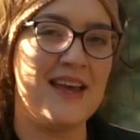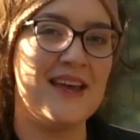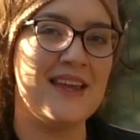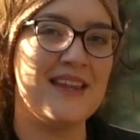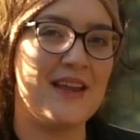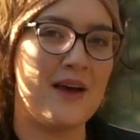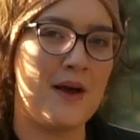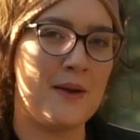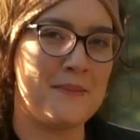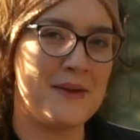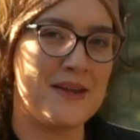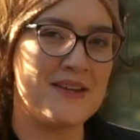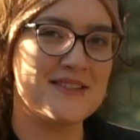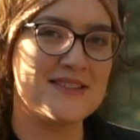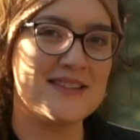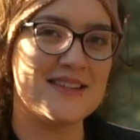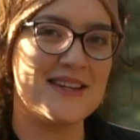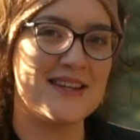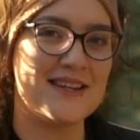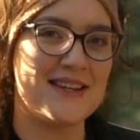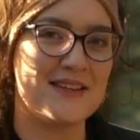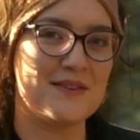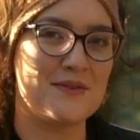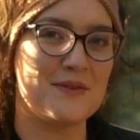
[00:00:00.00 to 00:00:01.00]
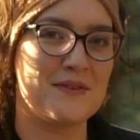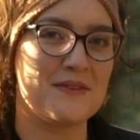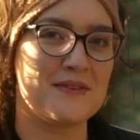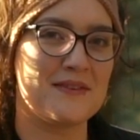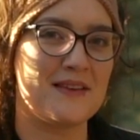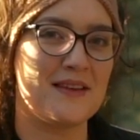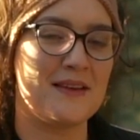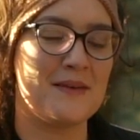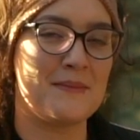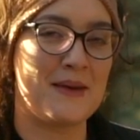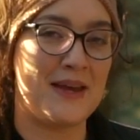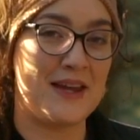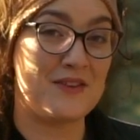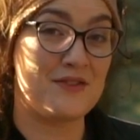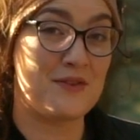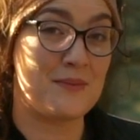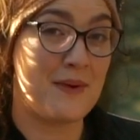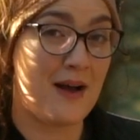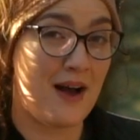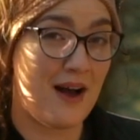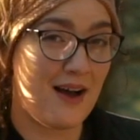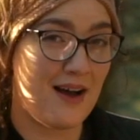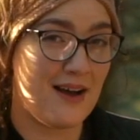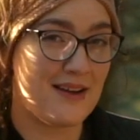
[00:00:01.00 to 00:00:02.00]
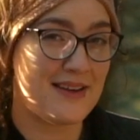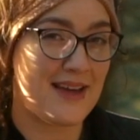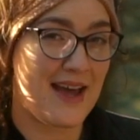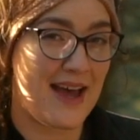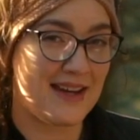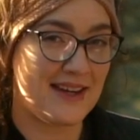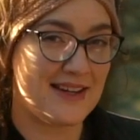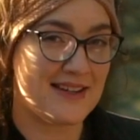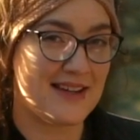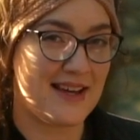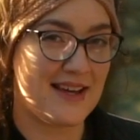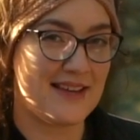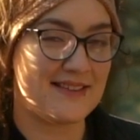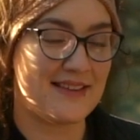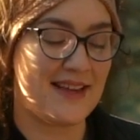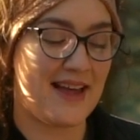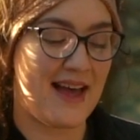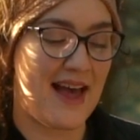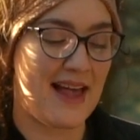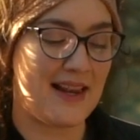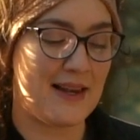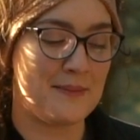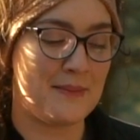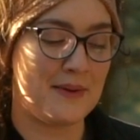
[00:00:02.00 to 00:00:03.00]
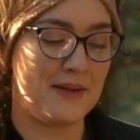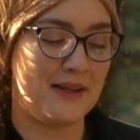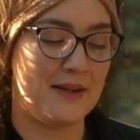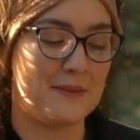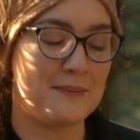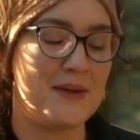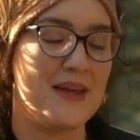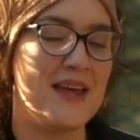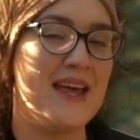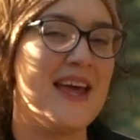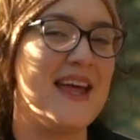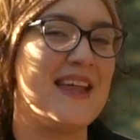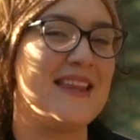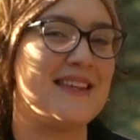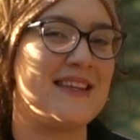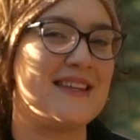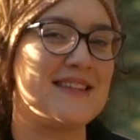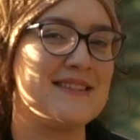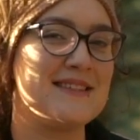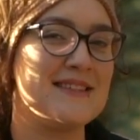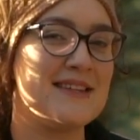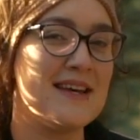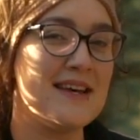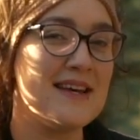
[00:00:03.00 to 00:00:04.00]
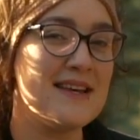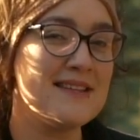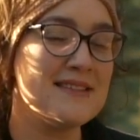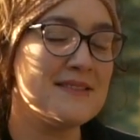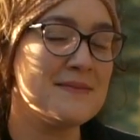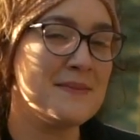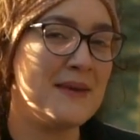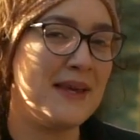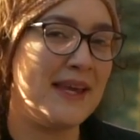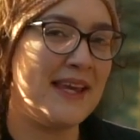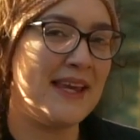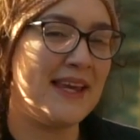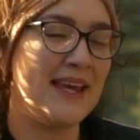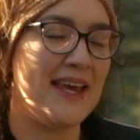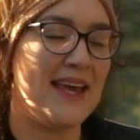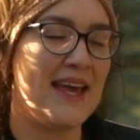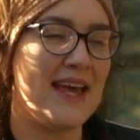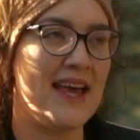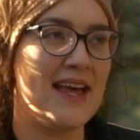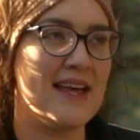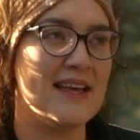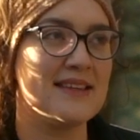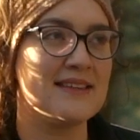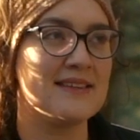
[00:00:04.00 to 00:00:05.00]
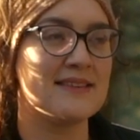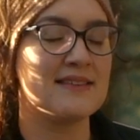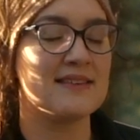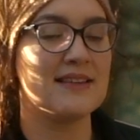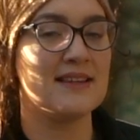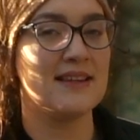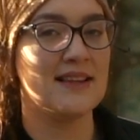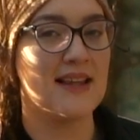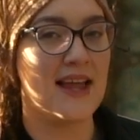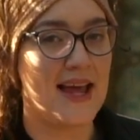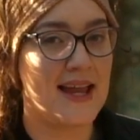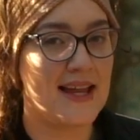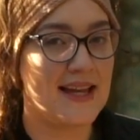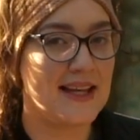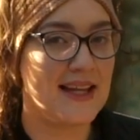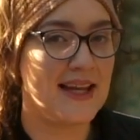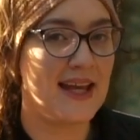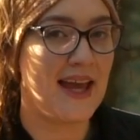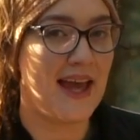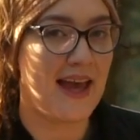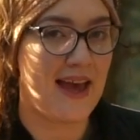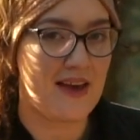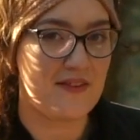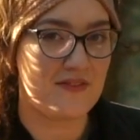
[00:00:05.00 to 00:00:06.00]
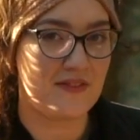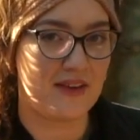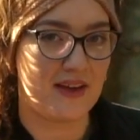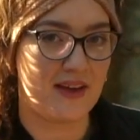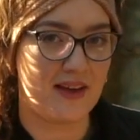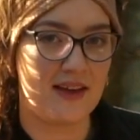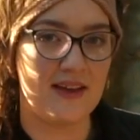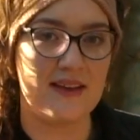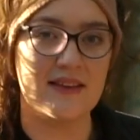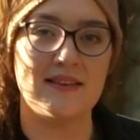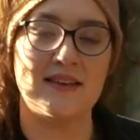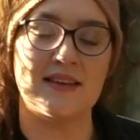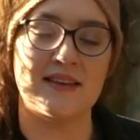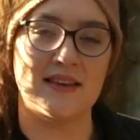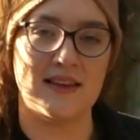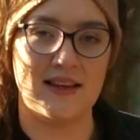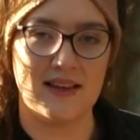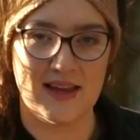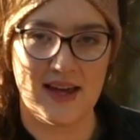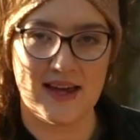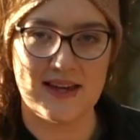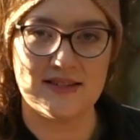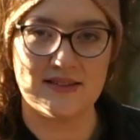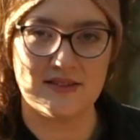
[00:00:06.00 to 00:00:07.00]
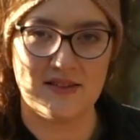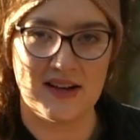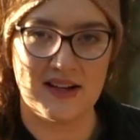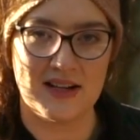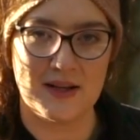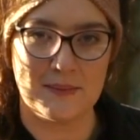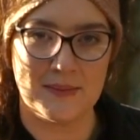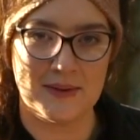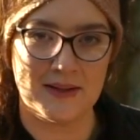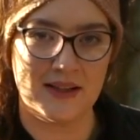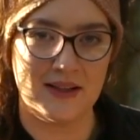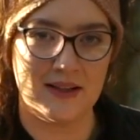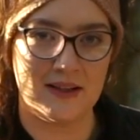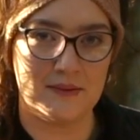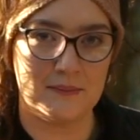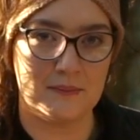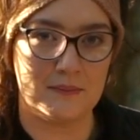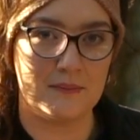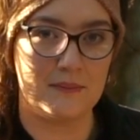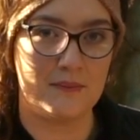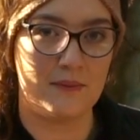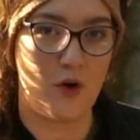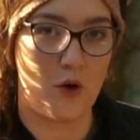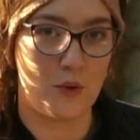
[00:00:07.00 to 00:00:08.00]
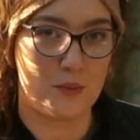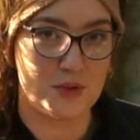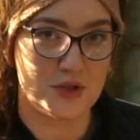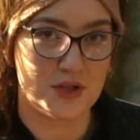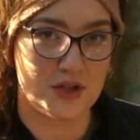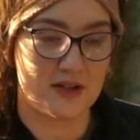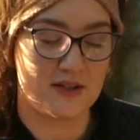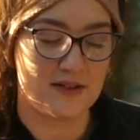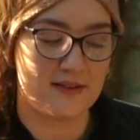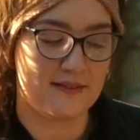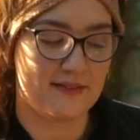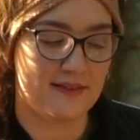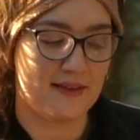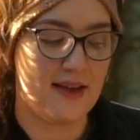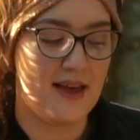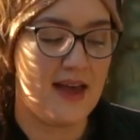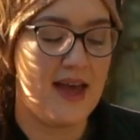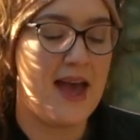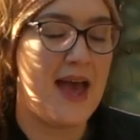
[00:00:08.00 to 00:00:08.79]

Now I mentioned that this was made from hard anodized aluminium. That does make it slightly heavier than the lighter aluminium options.